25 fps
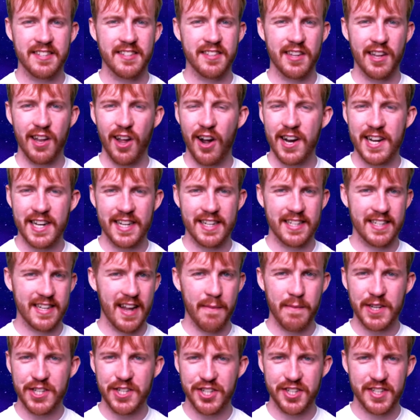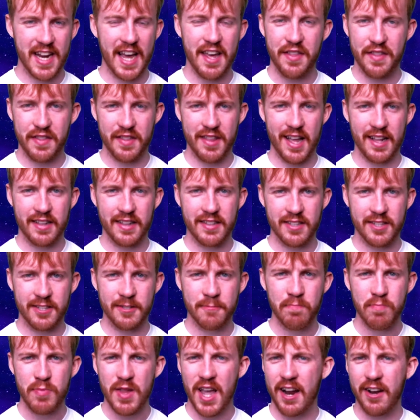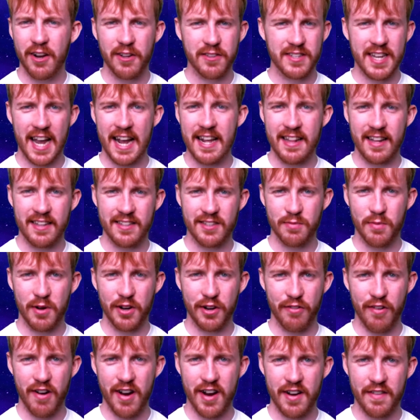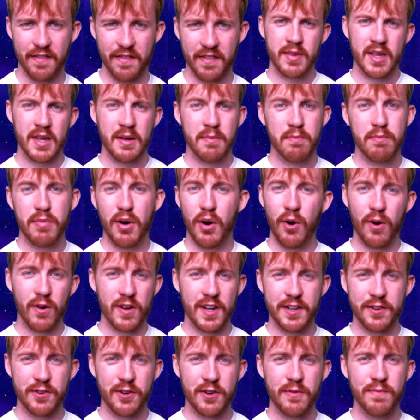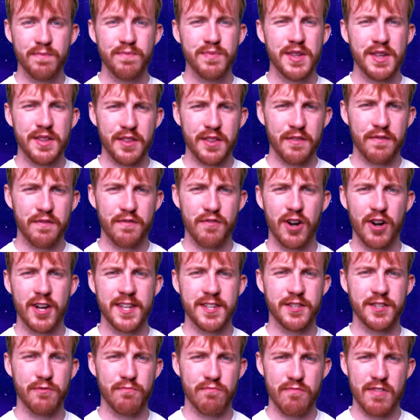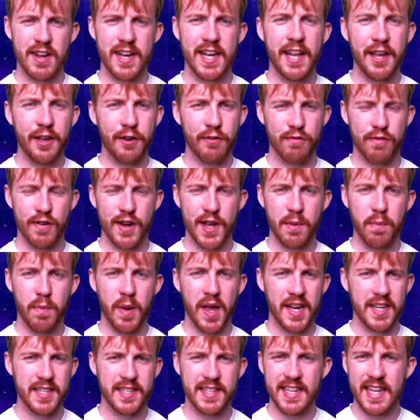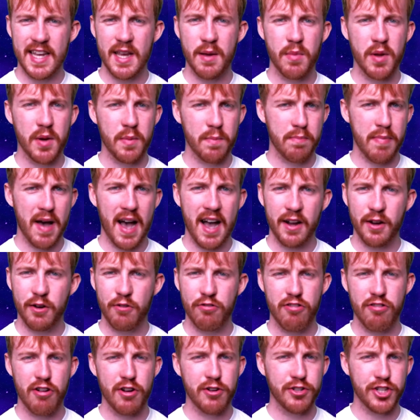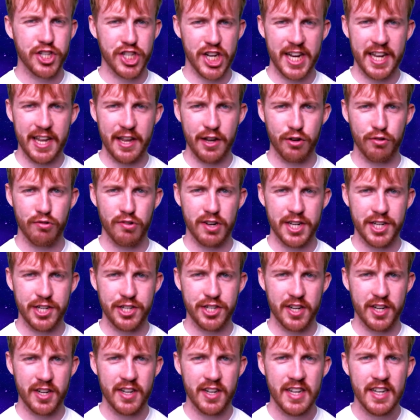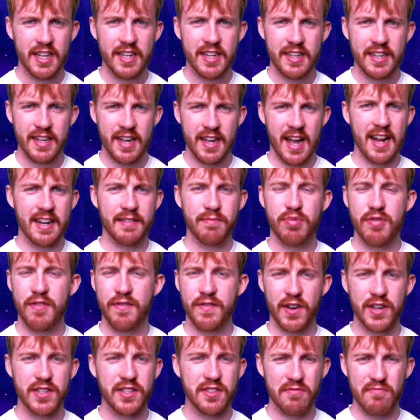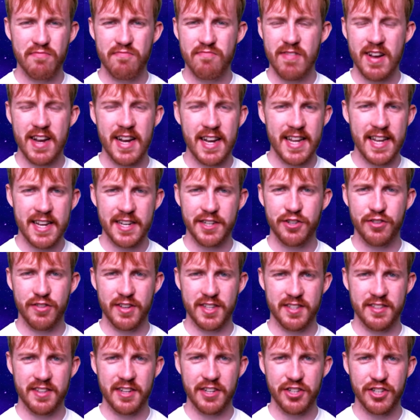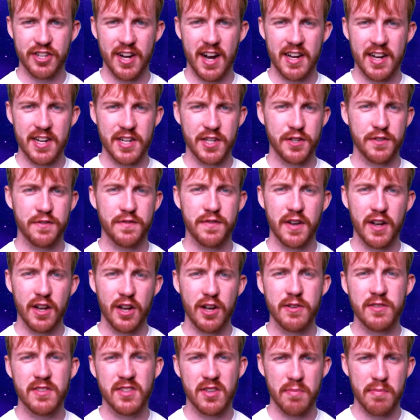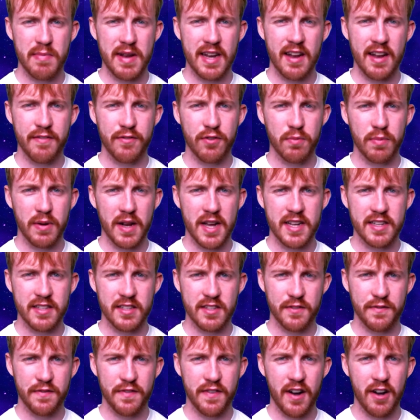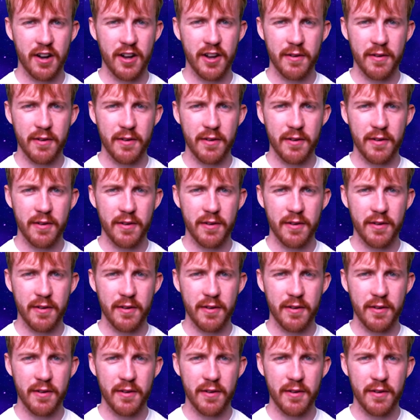lightning damage death dance, and I'll take that to my grave. But all in all, the Vrock is a really creepy demon bat crow chicken creature, and provides a really interesting challenge for low to mid-level players to fight.